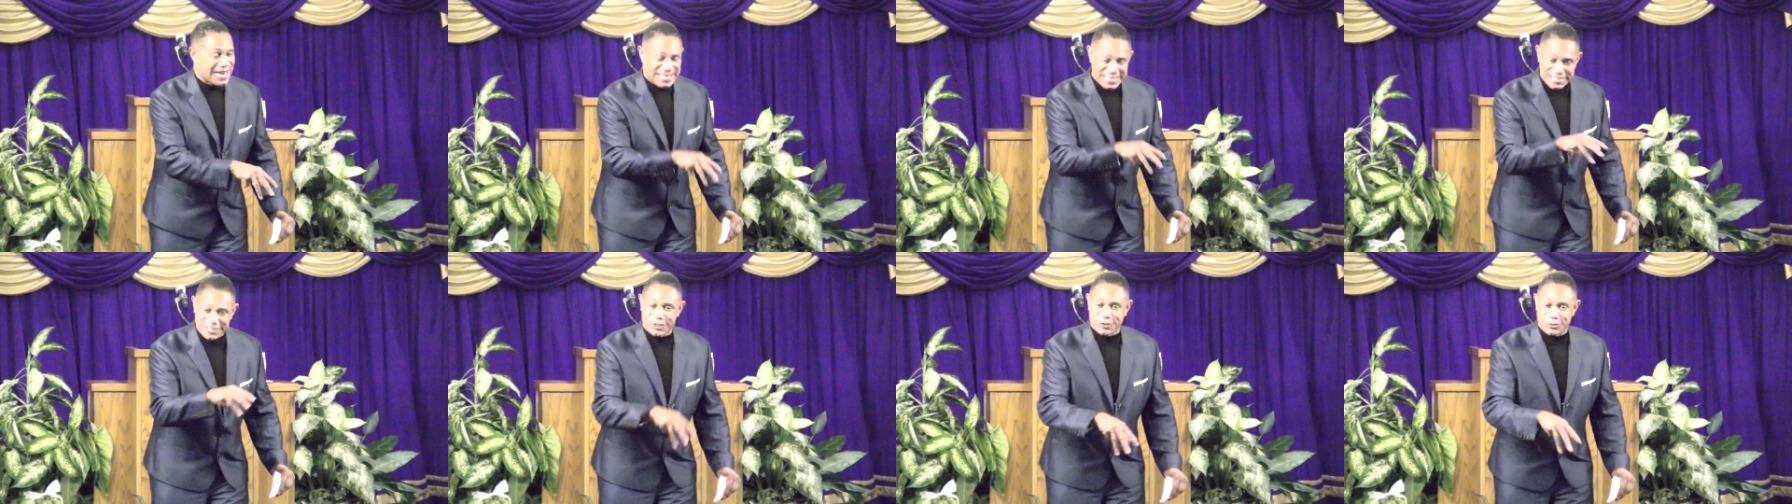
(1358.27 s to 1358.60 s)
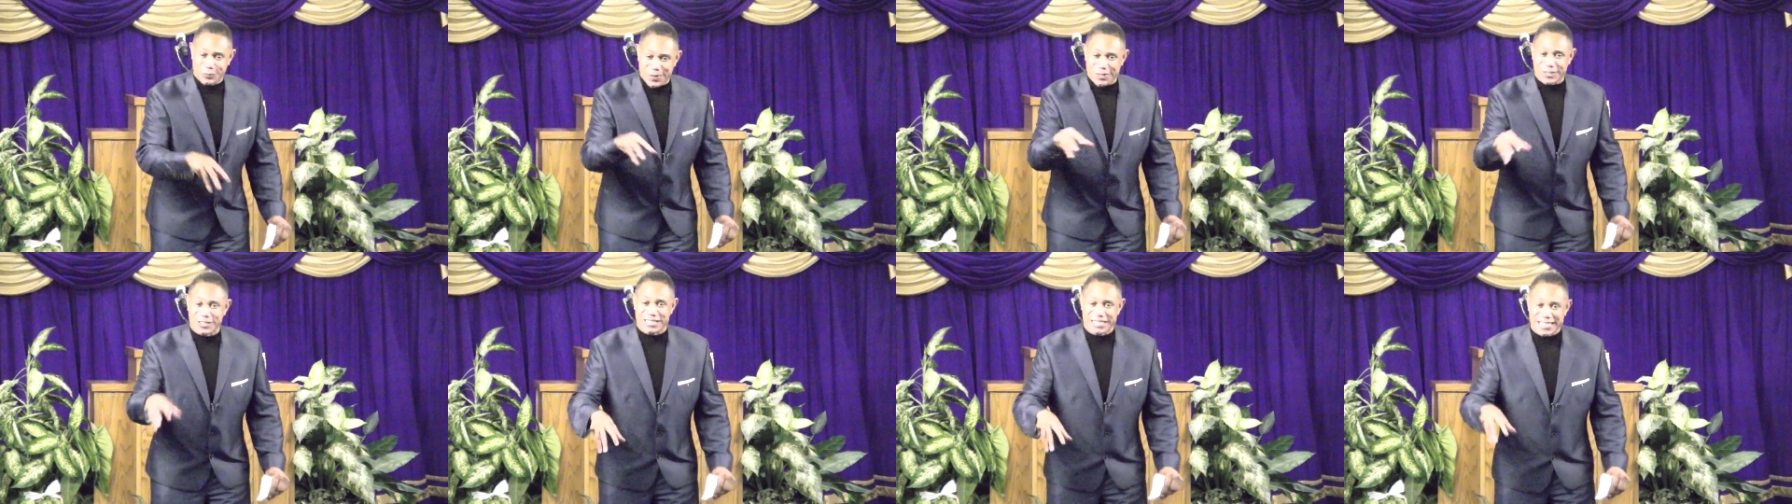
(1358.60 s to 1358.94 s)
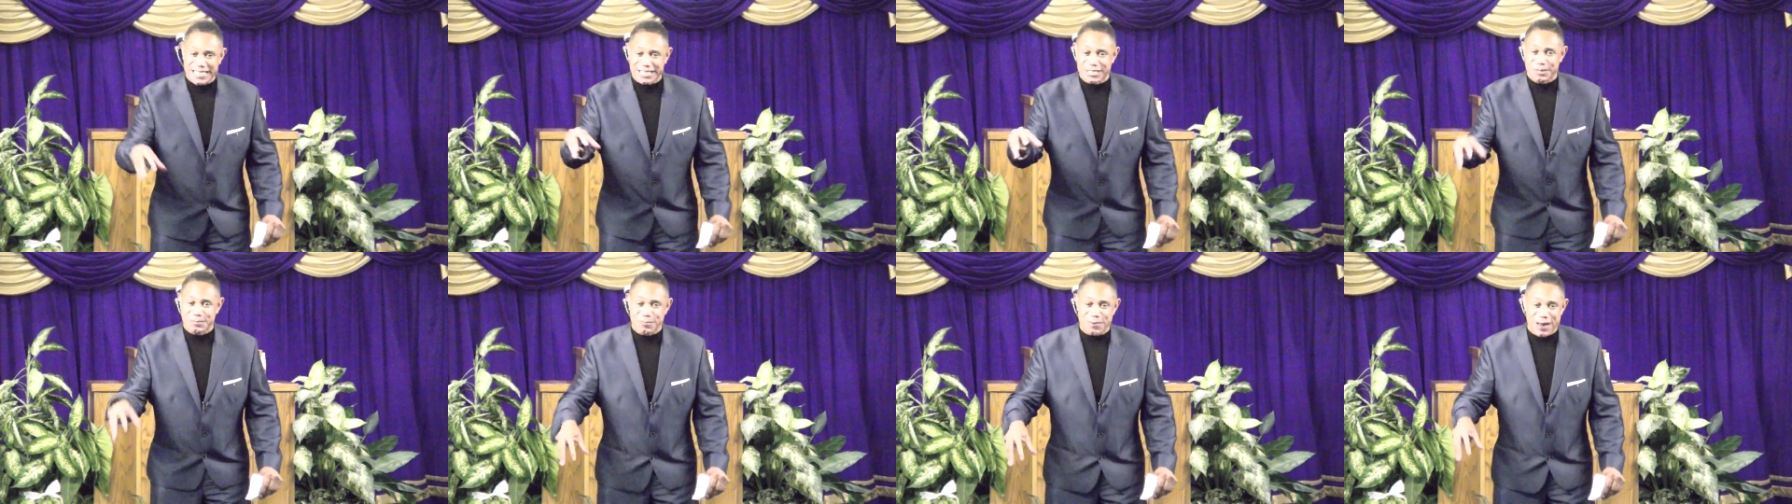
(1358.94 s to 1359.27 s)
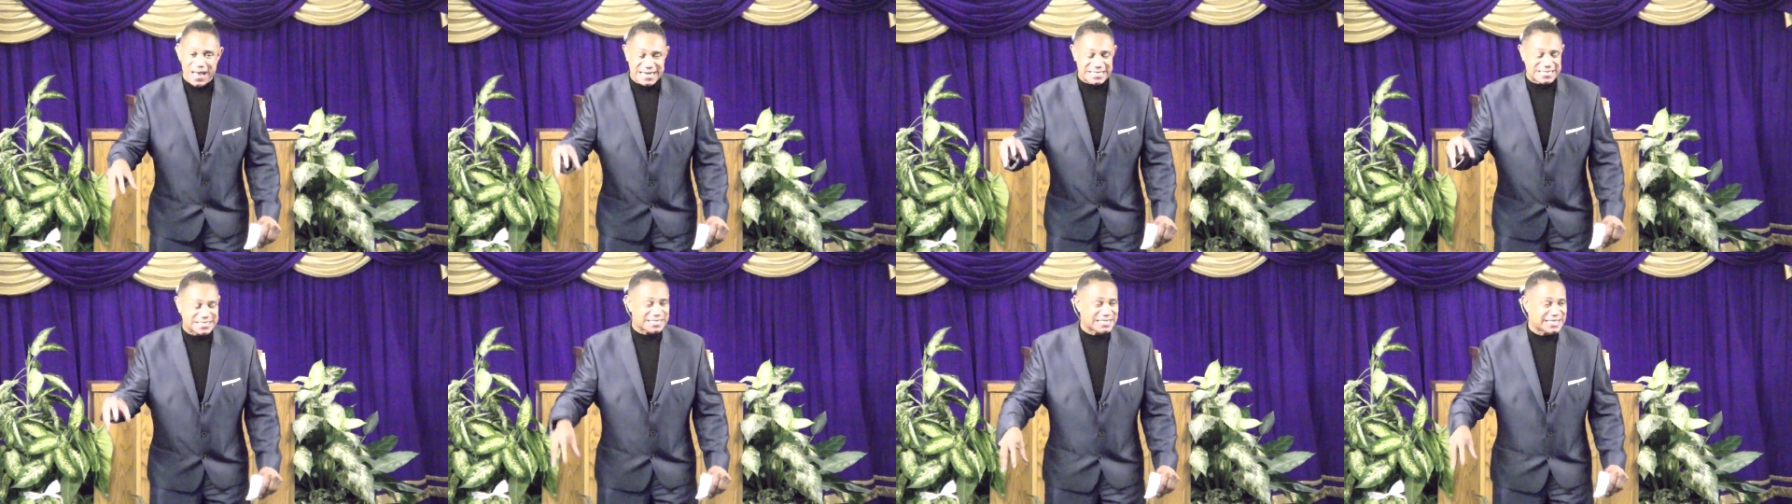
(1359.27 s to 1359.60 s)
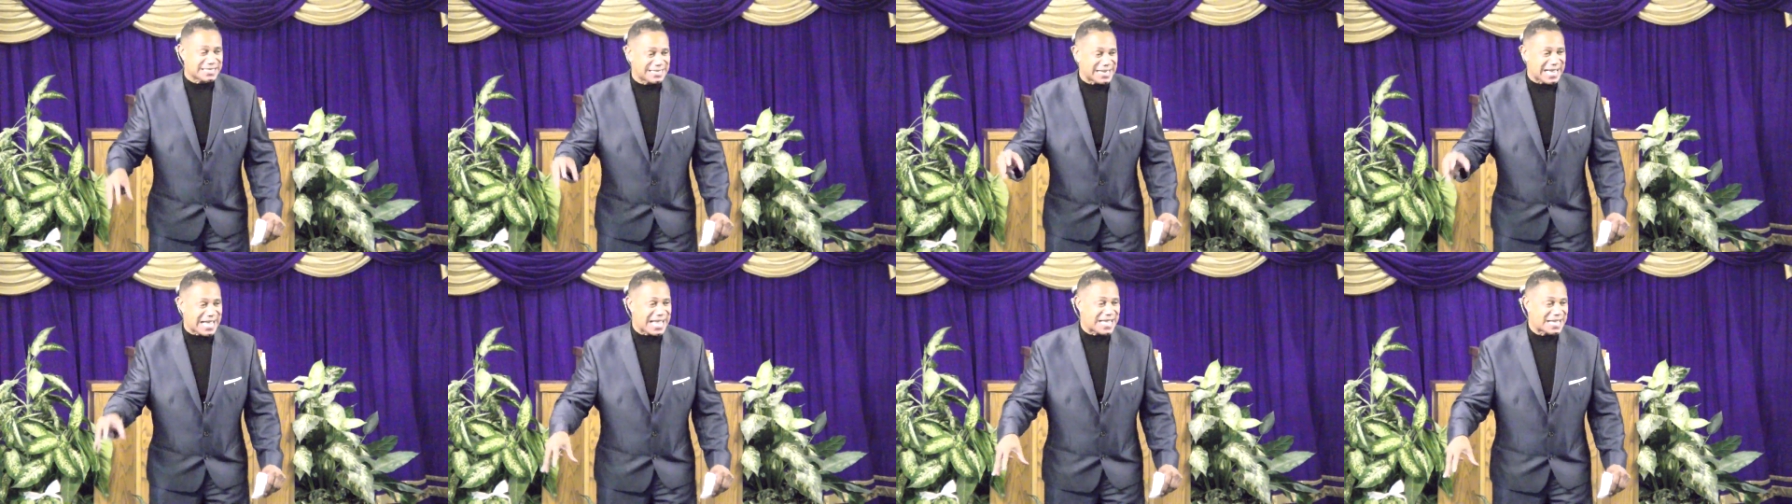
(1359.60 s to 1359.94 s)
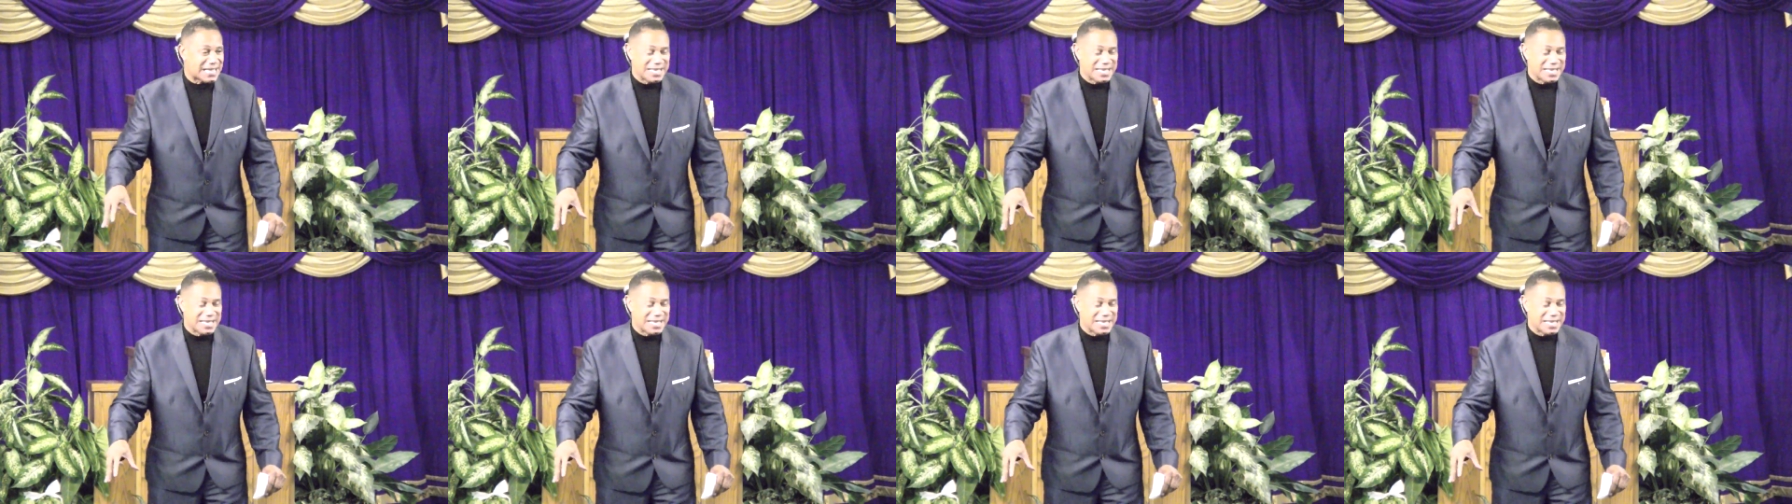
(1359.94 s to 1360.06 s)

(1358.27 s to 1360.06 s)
This is what you need to practice today.